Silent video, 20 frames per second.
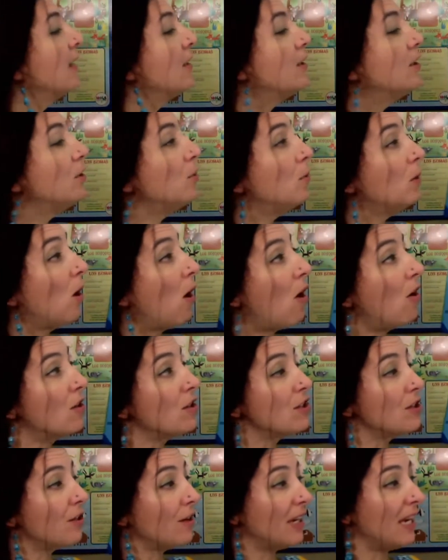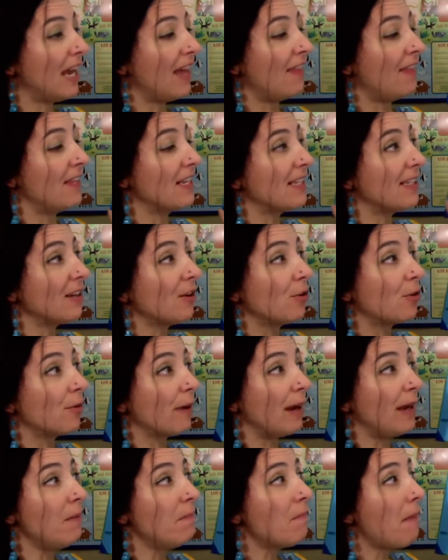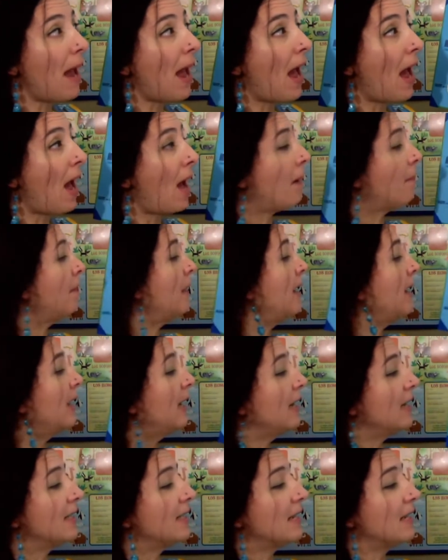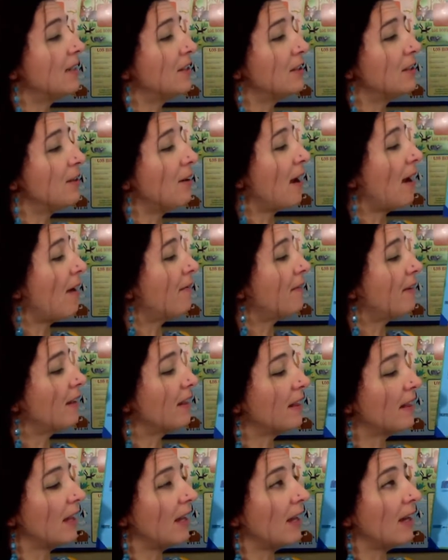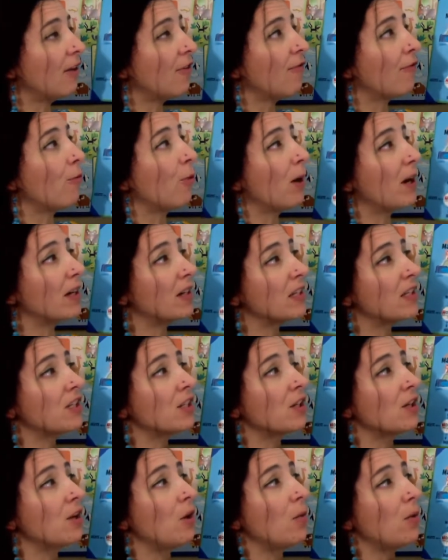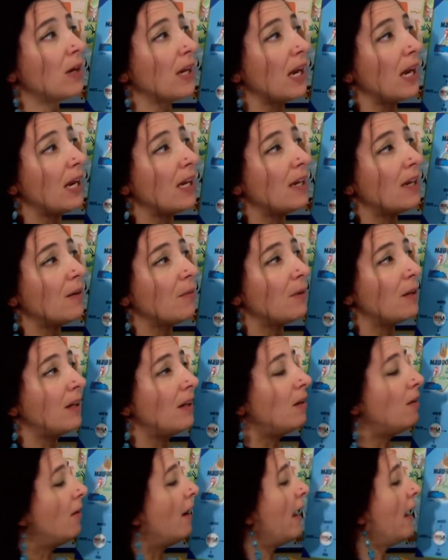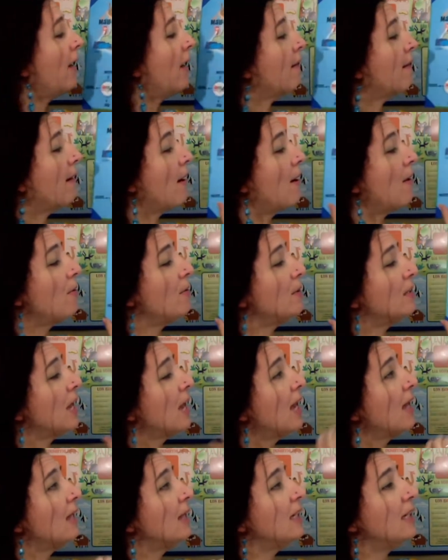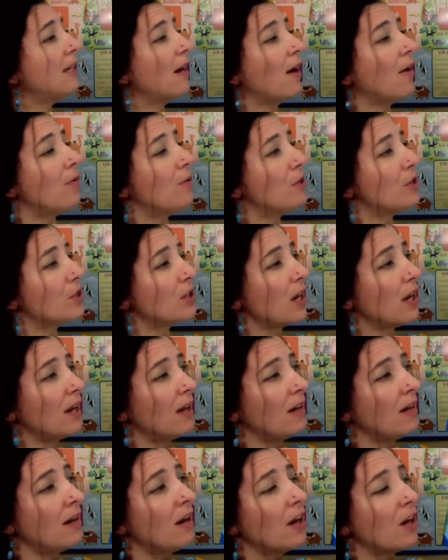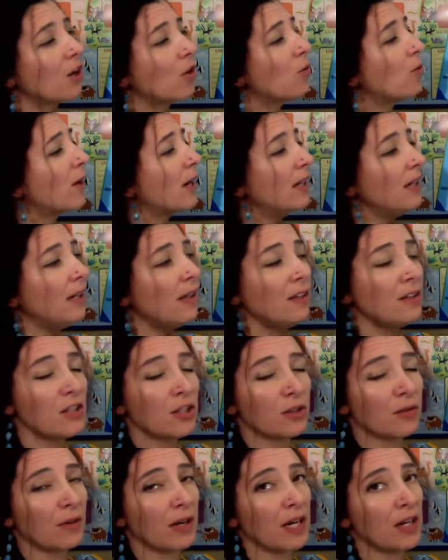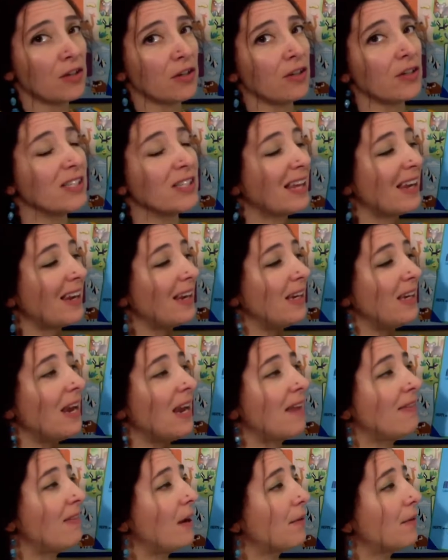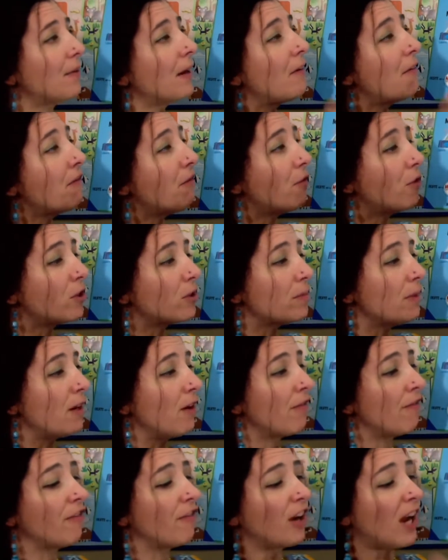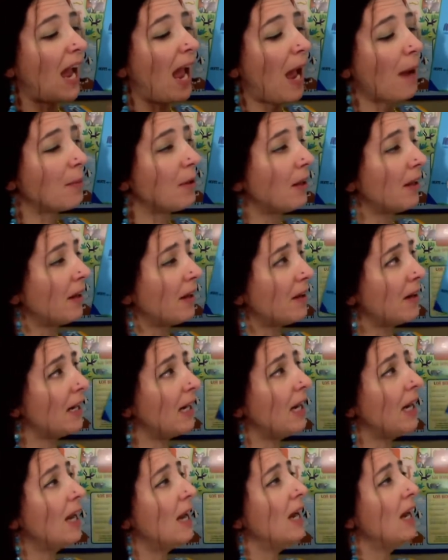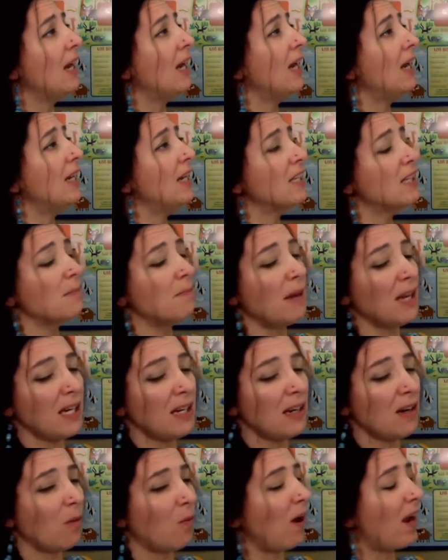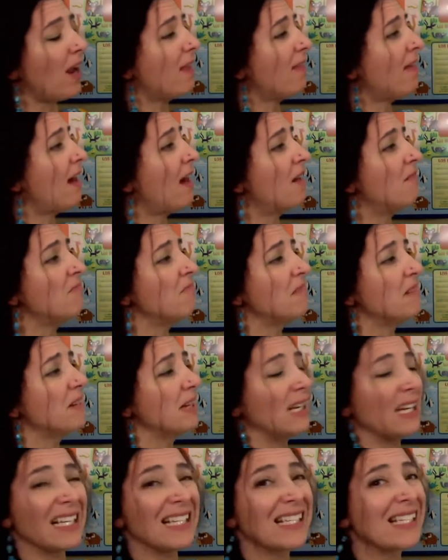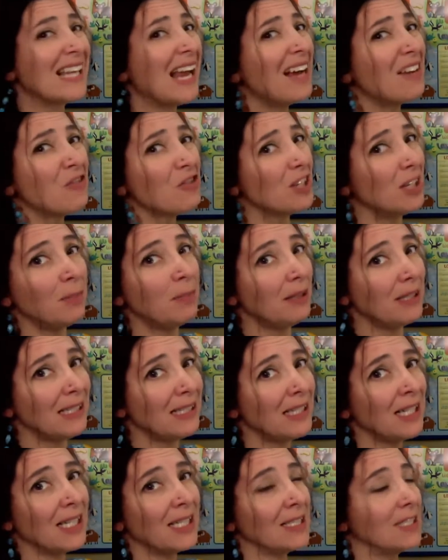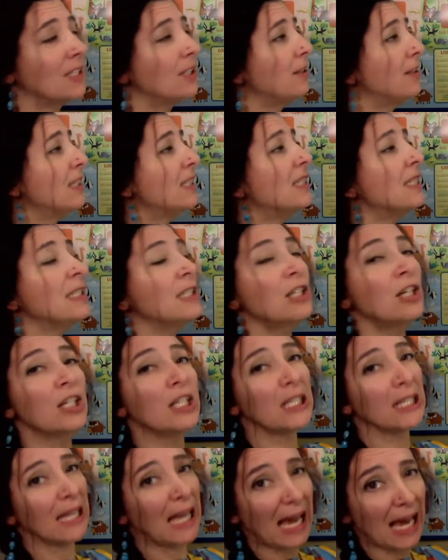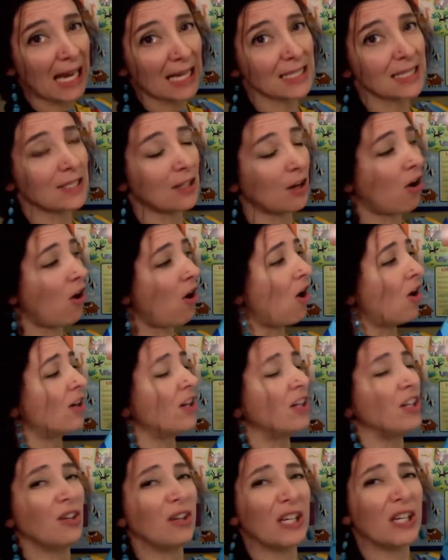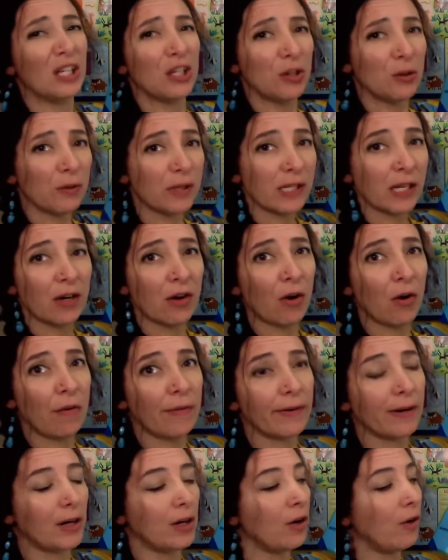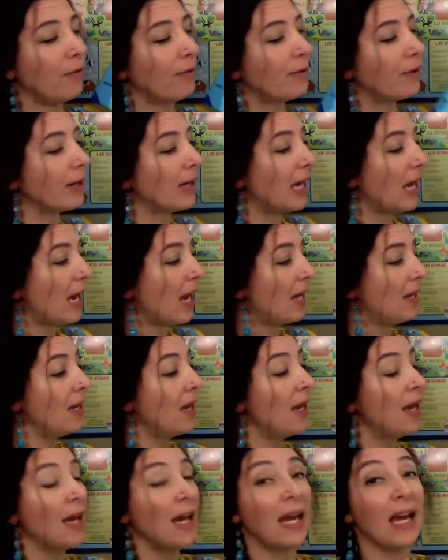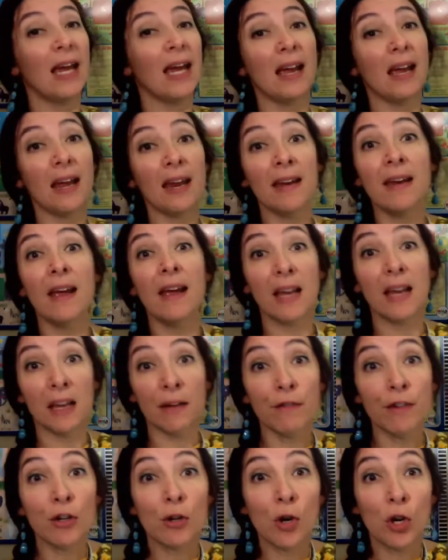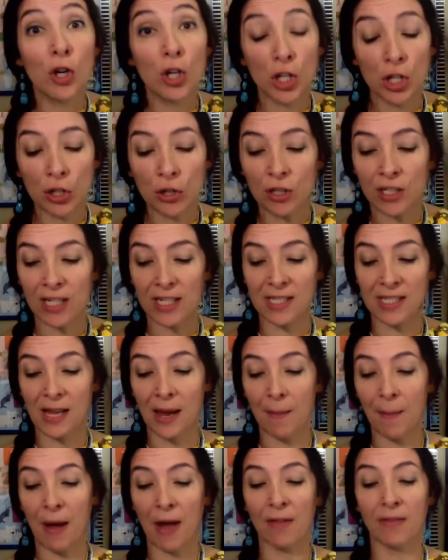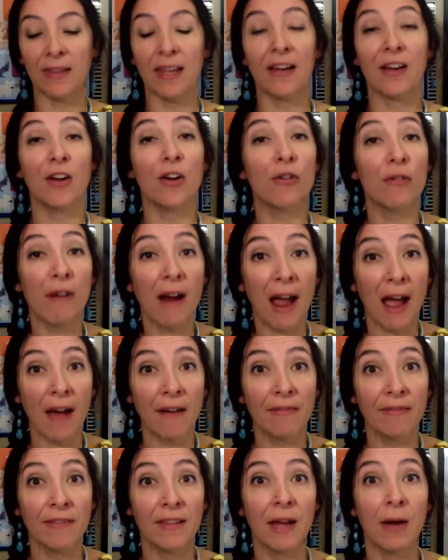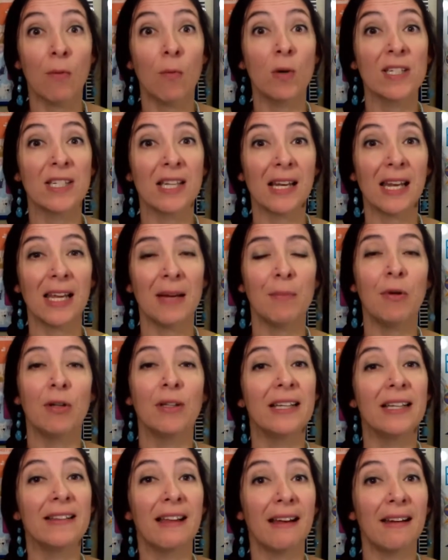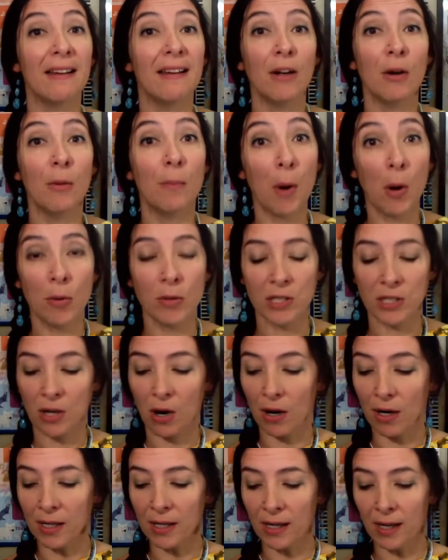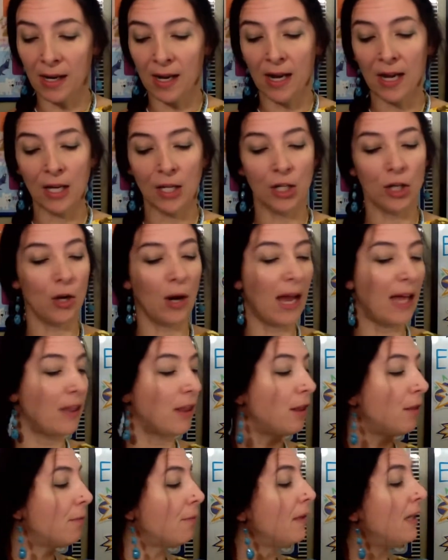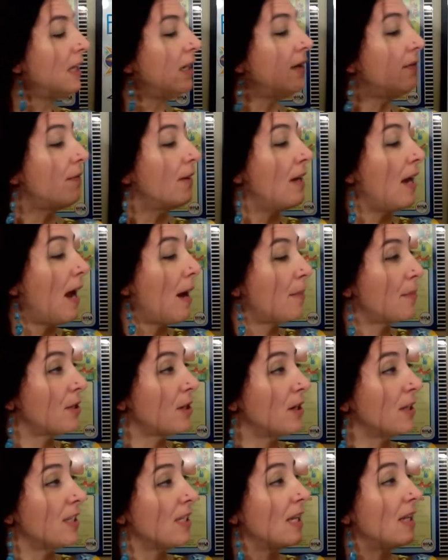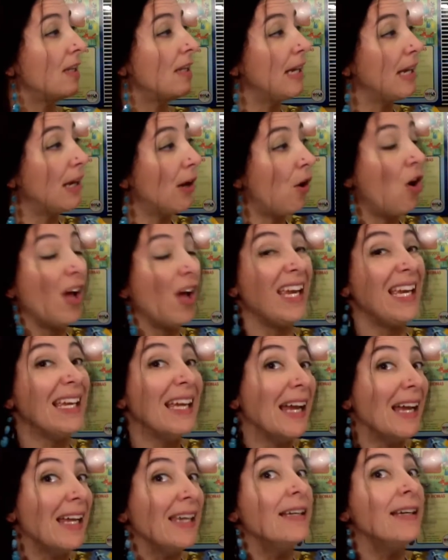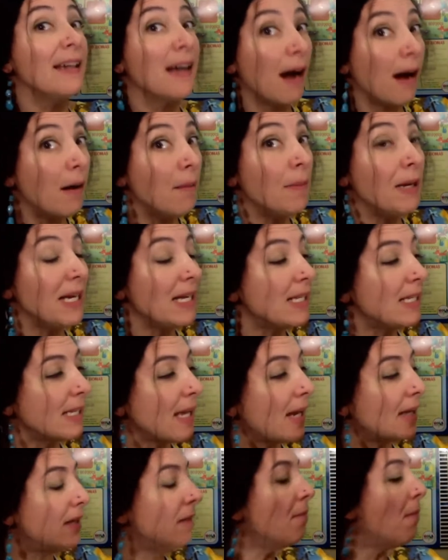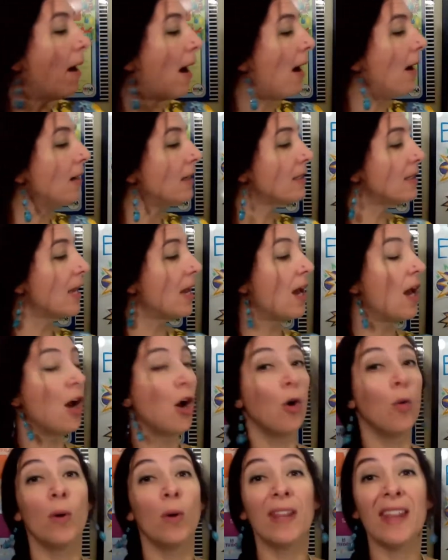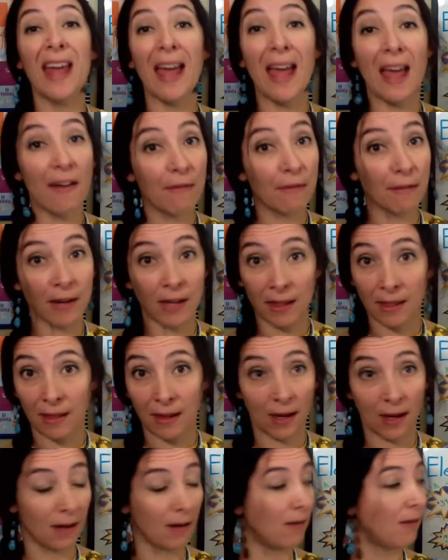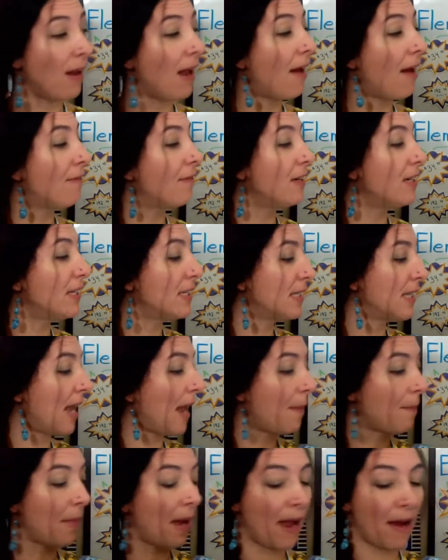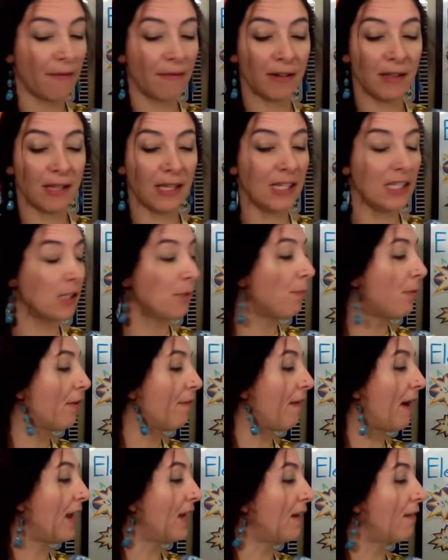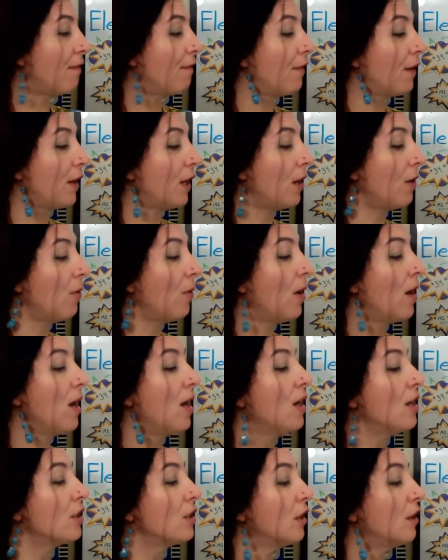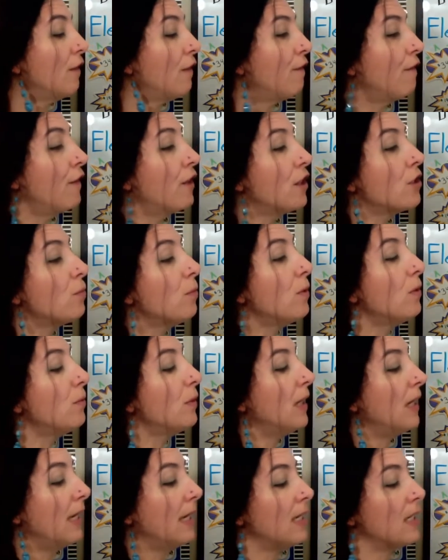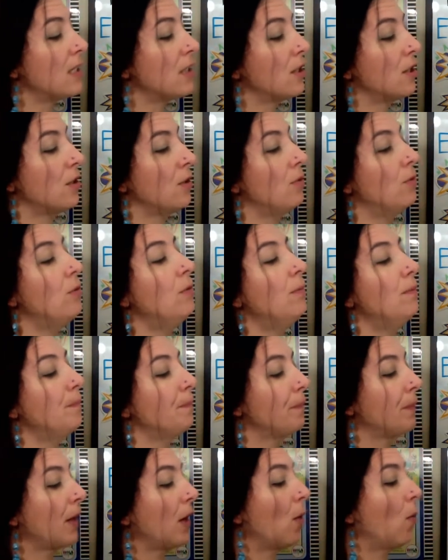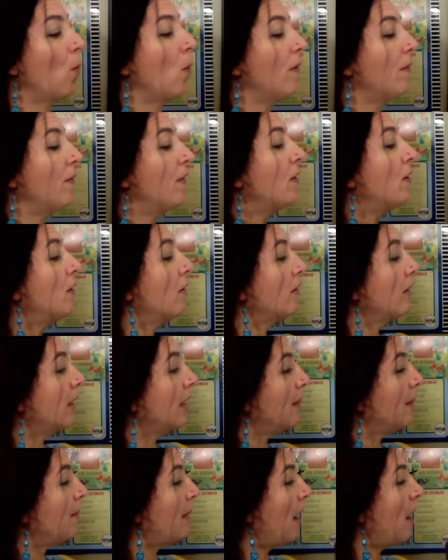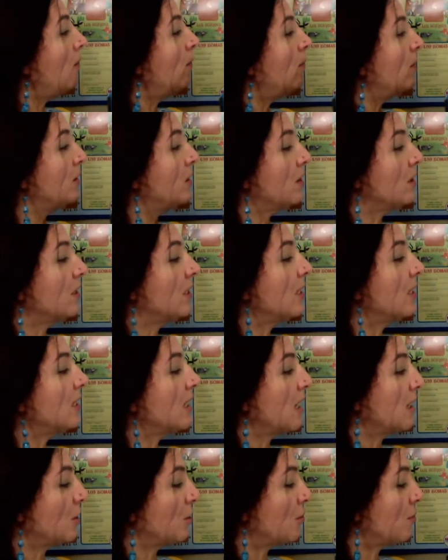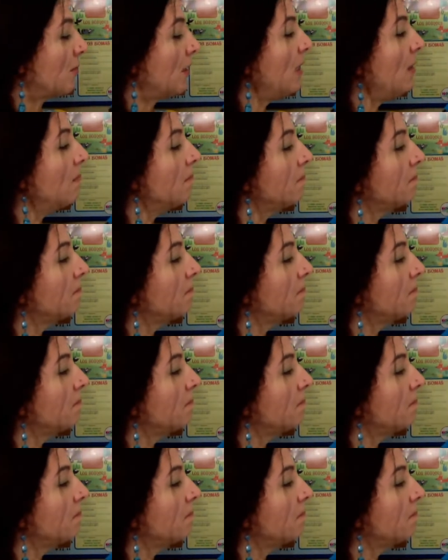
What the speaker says: you will also get this great map. It tells you everything of where it's located with little arrows, the ocean, great illustrations that, again, that reinforcement of vocabulary. And it's made in a way that it's not cheaply done, so this is going to last long. You can use it over and over again. And if you're curious about that craft that was labeled in that little postcard, you had 3 different options, and they'll again come inside the box with everything. Every step, everything is provided for you. So the first one relates to what they're learning about, which is this country.